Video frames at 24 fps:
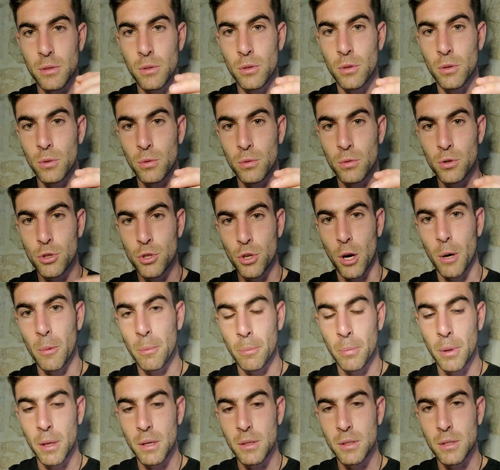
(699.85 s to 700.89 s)
ooh,
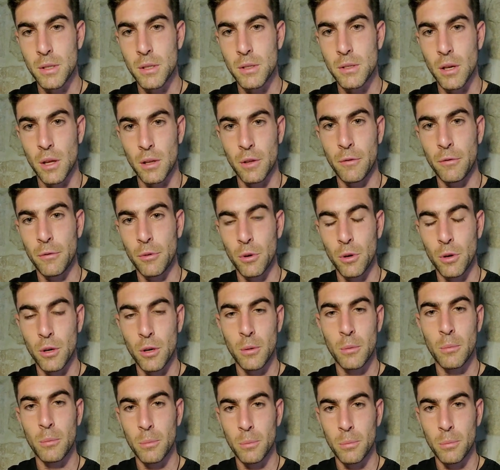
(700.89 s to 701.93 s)
sharp pieces on the
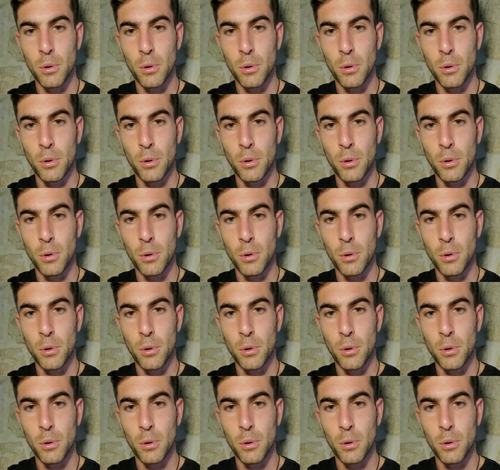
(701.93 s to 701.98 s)
floor,